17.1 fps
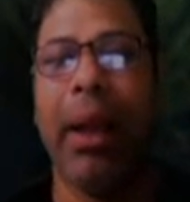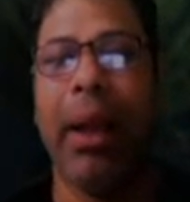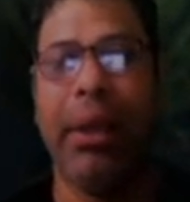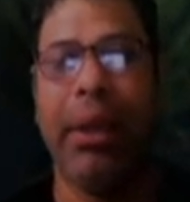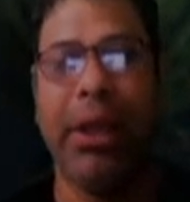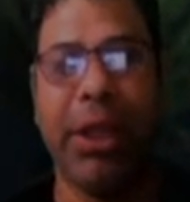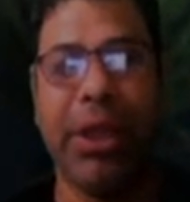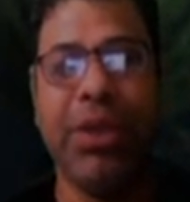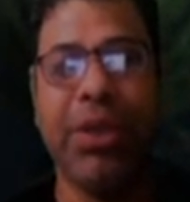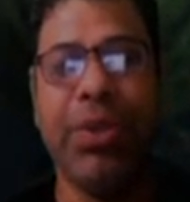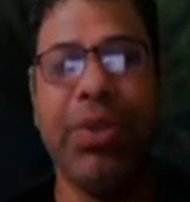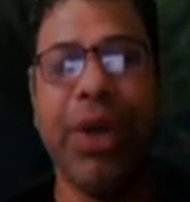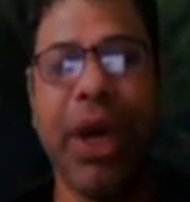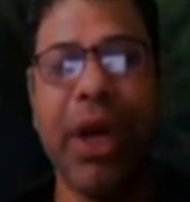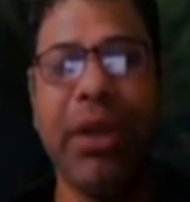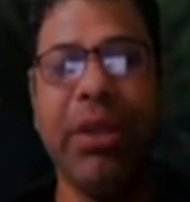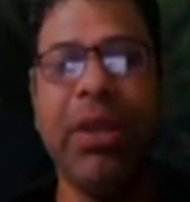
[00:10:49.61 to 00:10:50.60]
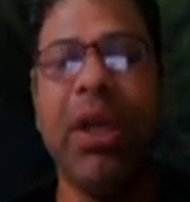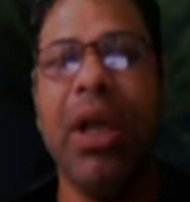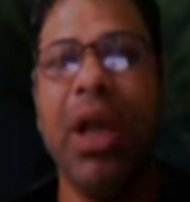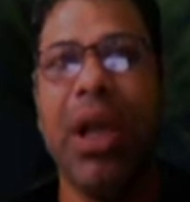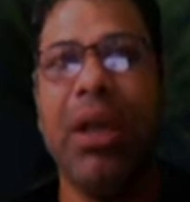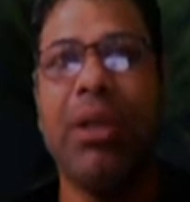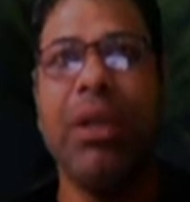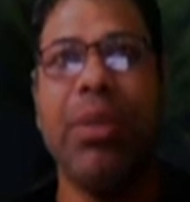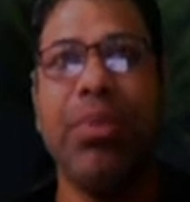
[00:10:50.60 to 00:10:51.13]
Dear student,
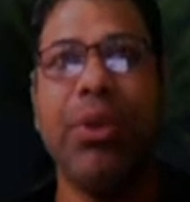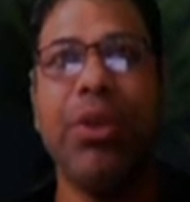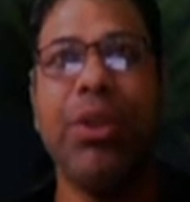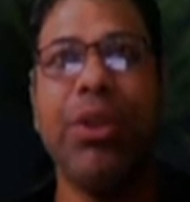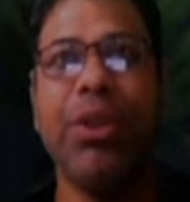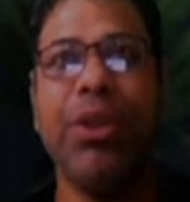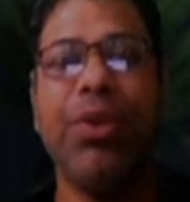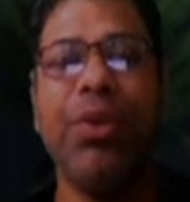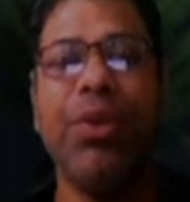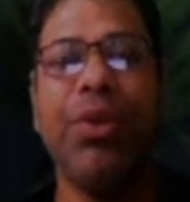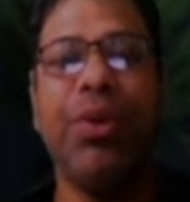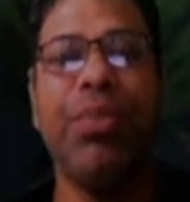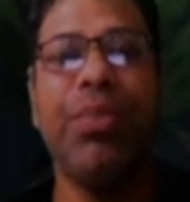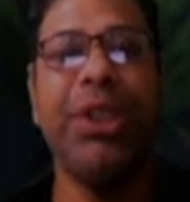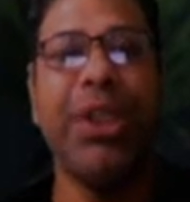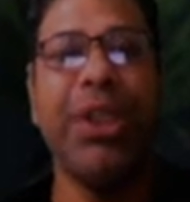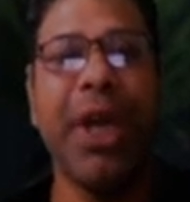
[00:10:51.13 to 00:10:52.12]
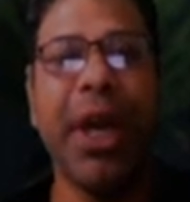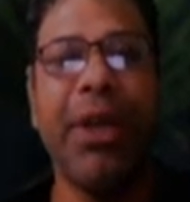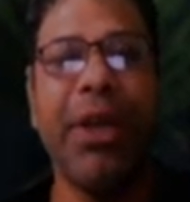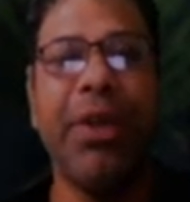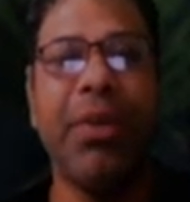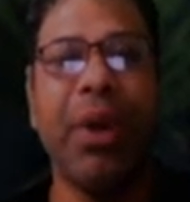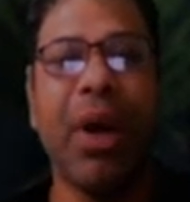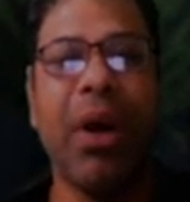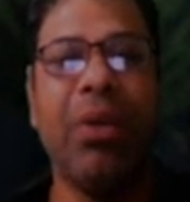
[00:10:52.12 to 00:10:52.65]
suppose you beside
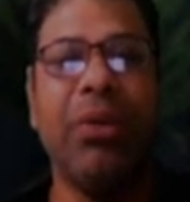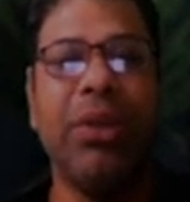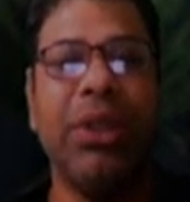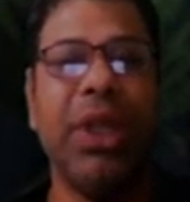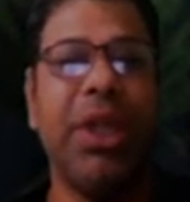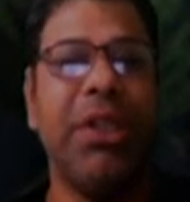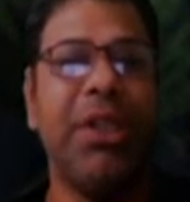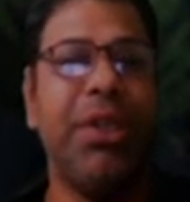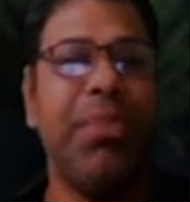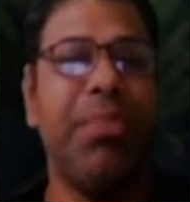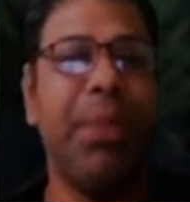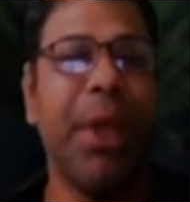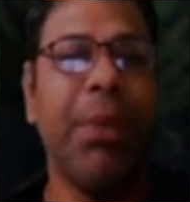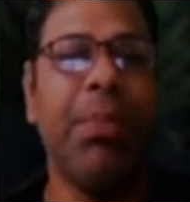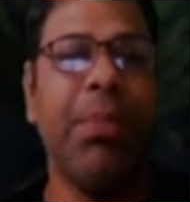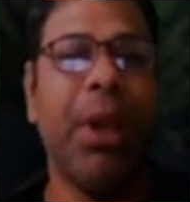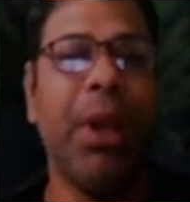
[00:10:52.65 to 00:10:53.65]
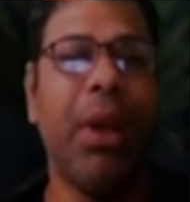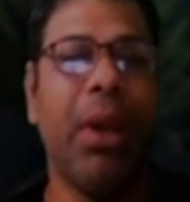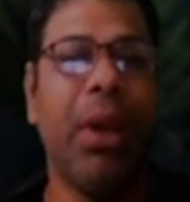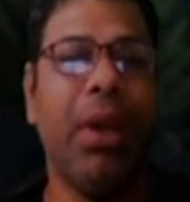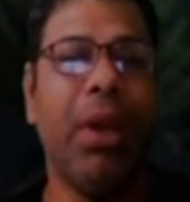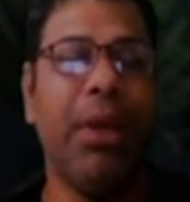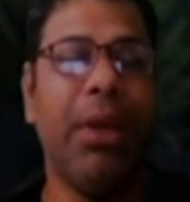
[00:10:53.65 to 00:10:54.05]
your house there is a people,